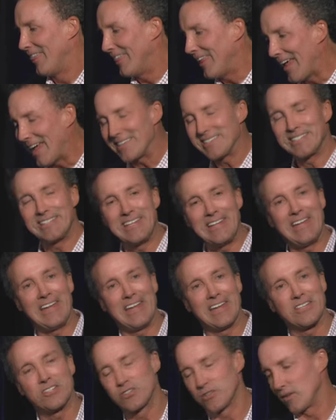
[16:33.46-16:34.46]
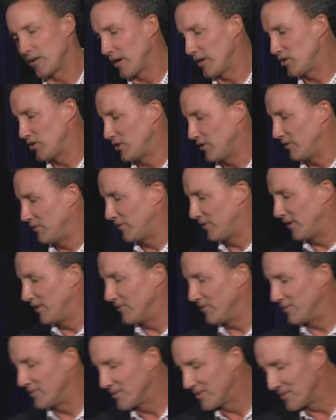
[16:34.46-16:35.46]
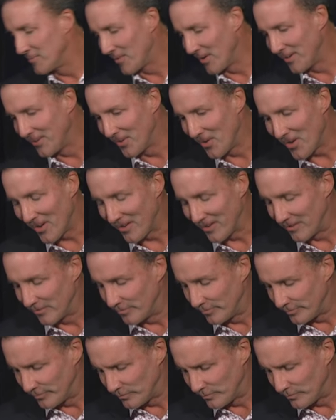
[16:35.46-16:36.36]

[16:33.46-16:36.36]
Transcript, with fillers: That's the answer I should have given to my daughter.